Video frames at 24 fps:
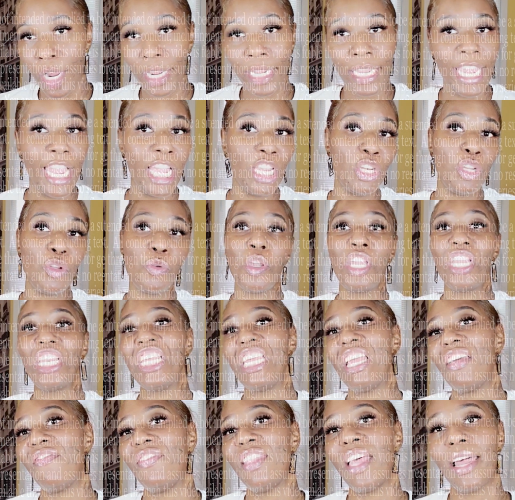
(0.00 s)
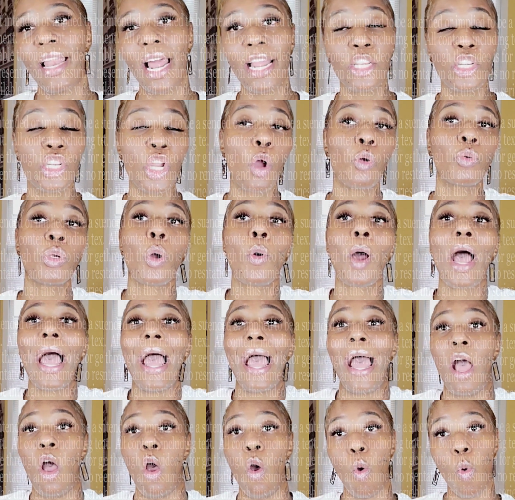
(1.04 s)
I can't do any of that. I don't know
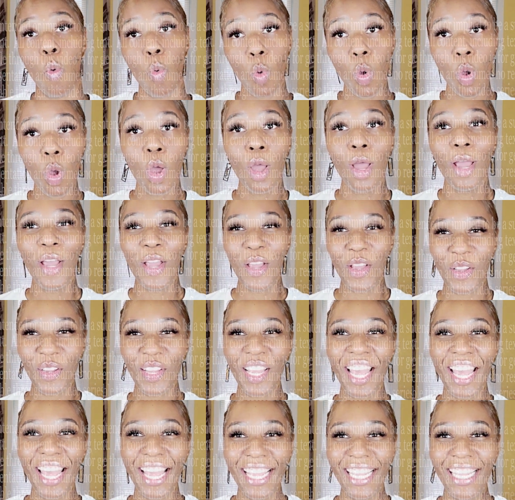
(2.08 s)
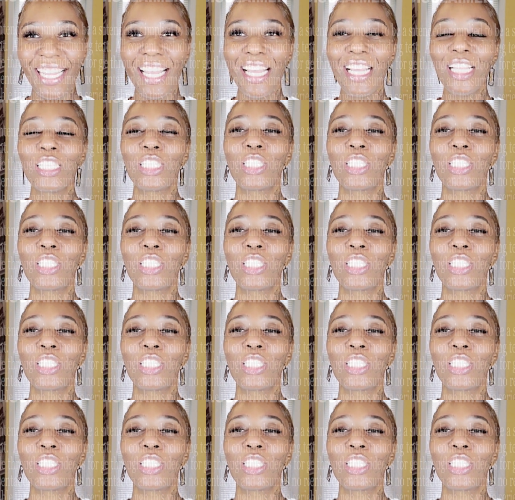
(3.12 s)
how, okay?